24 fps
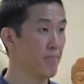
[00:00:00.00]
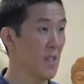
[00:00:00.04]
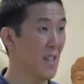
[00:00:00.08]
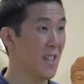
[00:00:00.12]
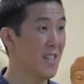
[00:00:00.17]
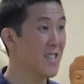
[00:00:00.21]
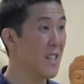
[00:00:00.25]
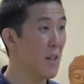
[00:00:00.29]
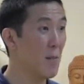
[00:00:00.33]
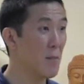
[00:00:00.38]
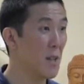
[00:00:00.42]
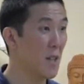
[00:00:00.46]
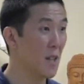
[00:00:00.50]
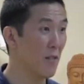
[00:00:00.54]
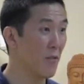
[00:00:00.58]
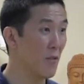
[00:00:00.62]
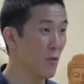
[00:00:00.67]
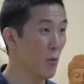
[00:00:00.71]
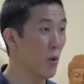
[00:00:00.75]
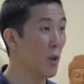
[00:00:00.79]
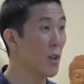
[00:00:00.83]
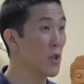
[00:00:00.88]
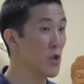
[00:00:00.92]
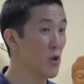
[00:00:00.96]
Same thing
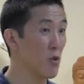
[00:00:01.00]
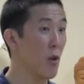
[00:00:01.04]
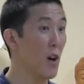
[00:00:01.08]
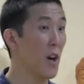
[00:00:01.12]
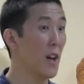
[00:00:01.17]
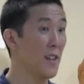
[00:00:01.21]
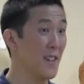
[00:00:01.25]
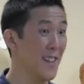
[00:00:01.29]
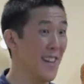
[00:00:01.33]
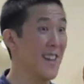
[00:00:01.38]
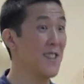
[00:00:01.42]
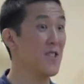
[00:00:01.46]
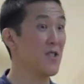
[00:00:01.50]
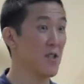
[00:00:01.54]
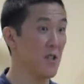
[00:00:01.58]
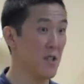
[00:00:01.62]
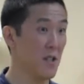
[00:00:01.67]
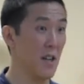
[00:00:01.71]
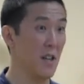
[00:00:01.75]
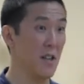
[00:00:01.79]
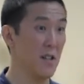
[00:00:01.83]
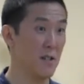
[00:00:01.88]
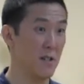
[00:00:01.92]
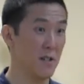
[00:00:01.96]
if you want to try and
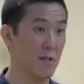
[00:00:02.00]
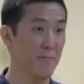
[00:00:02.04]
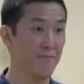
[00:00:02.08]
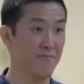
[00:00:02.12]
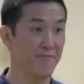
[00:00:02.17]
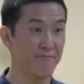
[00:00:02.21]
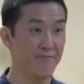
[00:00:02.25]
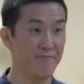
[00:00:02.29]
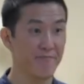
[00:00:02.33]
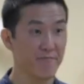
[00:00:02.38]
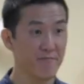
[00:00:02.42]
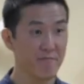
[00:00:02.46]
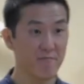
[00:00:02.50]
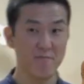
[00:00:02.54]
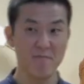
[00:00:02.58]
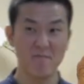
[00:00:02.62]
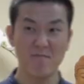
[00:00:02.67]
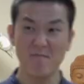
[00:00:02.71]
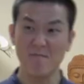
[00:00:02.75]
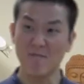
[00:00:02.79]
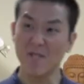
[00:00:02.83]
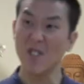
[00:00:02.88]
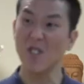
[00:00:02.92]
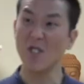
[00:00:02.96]
exercise.
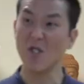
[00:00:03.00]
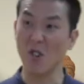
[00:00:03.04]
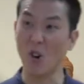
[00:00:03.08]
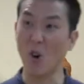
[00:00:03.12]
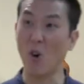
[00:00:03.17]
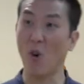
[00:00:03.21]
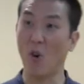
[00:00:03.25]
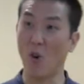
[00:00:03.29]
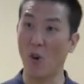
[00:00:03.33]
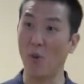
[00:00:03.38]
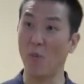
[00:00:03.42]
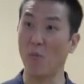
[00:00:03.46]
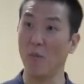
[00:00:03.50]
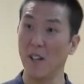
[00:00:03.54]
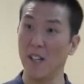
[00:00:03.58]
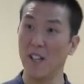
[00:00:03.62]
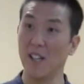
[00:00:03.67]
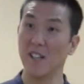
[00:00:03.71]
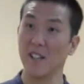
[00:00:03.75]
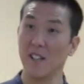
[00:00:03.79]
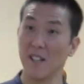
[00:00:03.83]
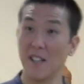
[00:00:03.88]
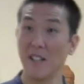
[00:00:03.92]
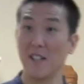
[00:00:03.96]
You go home
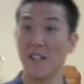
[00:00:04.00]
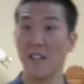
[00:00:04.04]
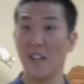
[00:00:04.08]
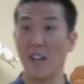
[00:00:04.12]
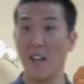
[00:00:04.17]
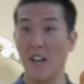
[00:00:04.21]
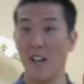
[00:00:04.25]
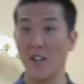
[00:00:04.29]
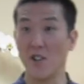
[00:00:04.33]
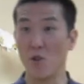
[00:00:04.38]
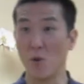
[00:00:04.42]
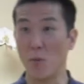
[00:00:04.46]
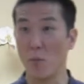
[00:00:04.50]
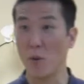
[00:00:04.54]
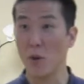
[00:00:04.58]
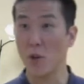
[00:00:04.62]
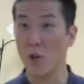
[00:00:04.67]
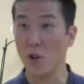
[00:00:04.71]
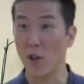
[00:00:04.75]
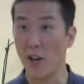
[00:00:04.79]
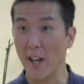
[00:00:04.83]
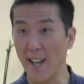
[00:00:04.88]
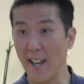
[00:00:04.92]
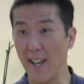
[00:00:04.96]
and you
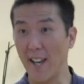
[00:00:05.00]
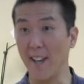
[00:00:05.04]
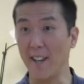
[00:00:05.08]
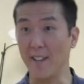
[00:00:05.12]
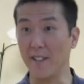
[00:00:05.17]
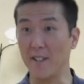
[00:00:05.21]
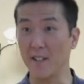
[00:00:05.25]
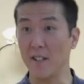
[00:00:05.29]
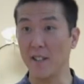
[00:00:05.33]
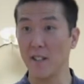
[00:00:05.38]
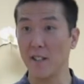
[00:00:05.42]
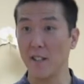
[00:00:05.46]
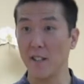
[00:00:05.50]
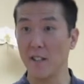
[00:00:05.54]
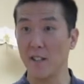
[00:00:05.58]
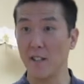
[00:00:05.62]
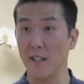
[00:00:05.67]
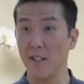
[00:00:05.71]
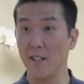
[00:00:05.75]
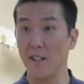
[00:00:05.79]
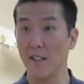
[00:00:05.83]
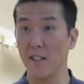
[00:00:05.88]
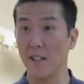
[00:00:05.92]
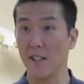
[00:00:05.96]
put your hand
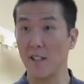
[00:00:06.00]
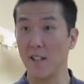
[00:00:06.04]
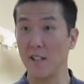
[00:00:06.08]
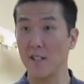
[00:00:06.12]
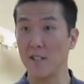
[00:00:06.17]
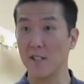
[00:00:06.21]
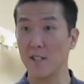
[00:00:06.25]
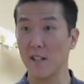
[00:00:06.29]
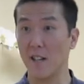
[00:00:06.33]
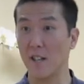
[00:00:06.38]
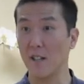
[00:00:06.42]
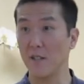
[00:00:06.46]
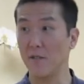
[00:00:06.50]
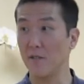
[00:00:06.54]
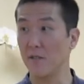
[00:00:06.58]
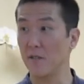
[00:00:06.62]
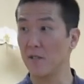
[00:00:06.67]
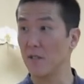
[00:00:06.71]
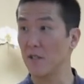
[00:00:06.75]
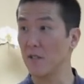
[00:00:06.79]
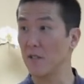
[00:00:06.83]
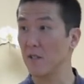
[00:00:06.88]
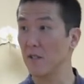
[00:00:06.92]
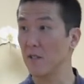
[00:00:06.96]
inside of
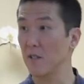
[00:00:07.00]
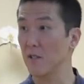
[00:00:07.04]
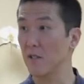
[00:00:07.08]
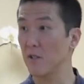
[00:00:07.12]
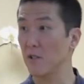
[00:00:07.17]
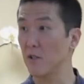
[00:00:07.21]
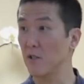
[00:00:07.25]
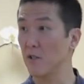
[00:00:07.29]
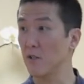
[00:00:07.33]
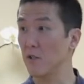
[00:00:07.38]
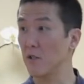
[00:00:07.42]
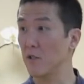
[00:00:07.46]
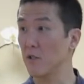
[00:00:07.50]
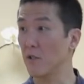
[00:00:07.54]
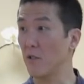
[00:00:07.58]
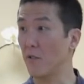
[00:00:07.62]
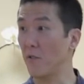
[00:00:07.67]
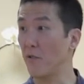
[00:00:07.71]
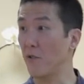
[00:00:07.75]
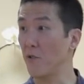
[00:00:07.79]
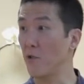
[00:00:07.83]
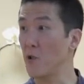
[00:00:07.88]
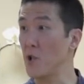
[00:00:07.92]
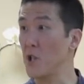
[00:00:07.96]
the
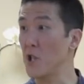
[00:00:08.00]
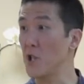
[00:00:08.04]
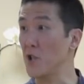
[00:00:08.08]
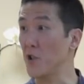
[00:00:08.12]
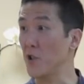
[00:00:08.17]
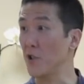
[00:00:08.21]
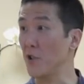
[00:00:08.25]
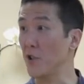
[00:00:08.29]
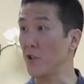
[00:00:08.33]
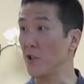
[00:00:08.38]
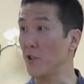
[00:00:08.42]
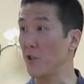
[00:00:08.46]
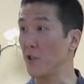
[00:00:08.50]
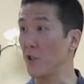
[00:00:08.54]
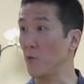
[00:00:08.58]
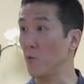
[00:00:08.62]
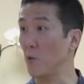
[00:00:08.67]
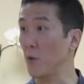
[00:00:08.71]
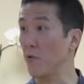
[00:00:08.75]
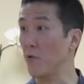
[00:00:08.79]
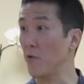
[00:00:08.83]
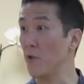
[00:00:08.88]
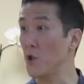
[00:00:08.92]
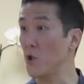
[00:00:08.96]
freezer in the
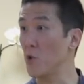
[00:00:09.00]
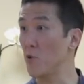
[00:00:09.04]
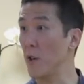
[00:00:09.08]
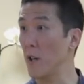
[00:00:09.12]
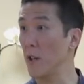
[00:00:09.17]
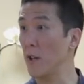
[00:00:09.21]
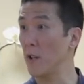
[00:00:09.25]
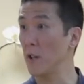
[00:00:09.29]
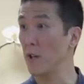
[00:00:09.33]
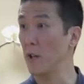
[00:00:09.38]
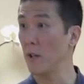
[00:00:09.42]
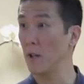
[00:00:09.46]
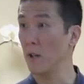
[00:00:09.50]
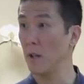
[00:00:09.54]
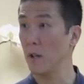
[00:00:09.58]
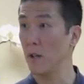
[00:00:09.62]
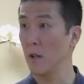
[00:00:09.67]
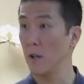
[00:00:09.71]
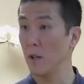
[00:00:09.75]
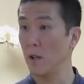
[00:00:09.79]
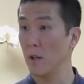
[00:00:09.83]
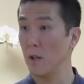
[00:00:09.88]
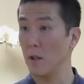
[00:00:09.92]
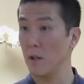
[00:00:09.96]
refrigerator.
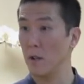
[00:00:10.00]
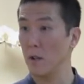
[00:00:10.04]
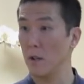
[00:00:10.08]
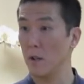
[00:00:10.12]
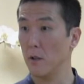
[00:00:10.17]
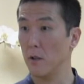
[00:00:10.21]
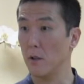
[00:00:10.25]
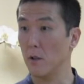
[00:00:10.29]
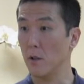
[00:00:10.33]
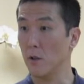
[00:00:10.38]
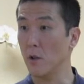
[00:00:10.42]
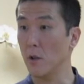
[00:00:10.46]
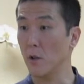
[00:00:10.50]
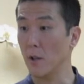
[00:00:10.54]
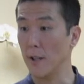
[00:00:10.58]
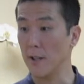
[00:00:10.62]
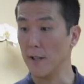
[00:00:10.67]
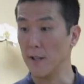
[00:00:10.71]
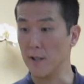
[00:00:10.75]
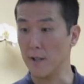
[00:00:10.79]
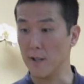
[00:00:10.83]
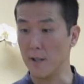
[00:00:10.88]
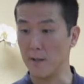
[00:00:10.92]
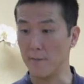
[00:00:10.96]
You go
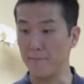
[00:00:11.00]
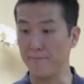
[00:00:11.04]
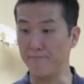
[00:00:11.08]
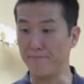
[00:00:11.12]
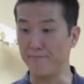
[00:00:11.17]
like this.